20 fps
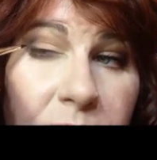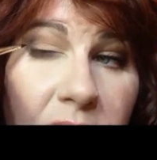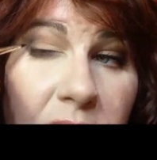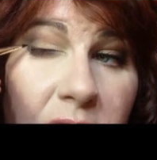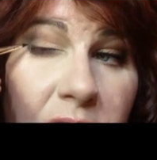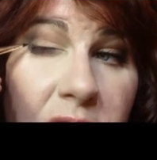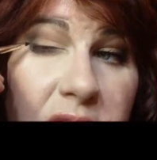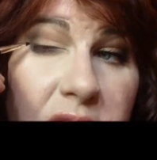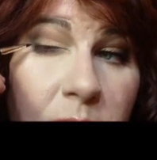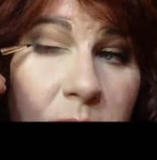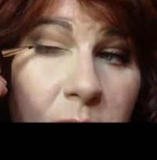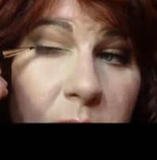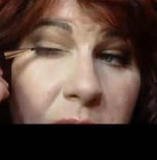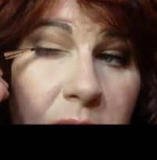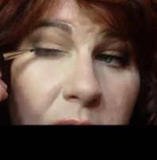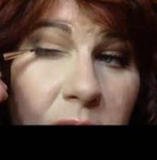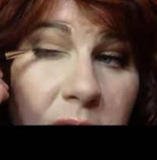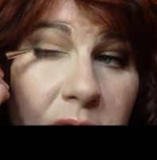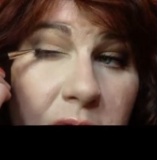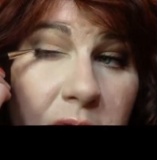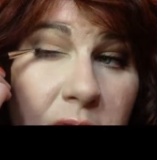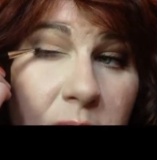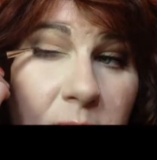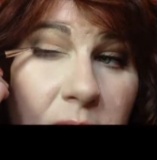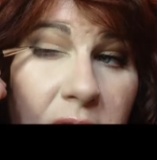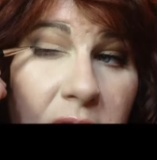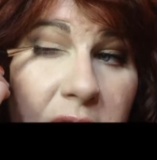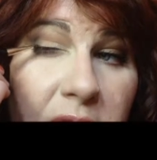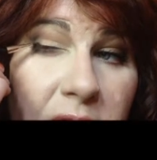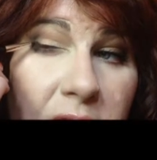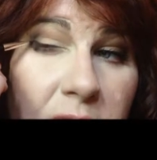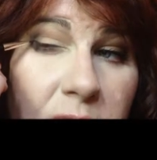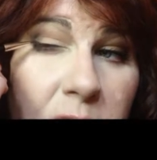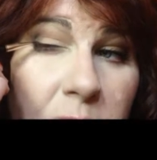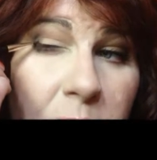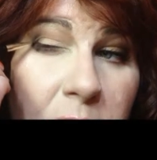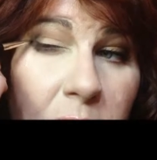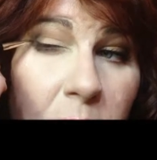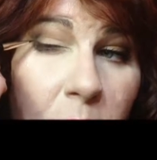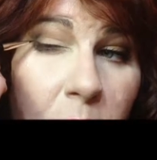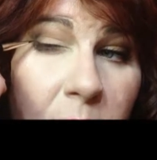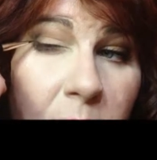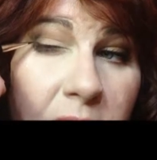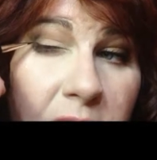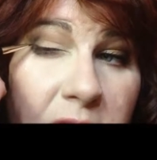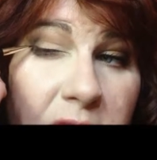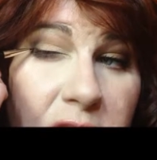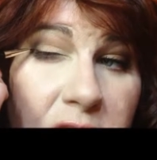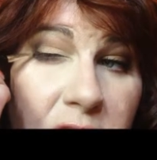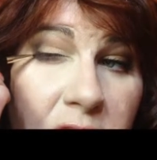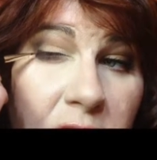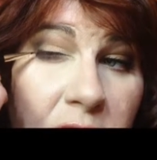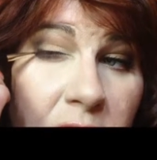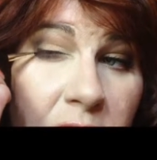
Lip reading: Can you see what we're doing here? We're kind of doing a wedge.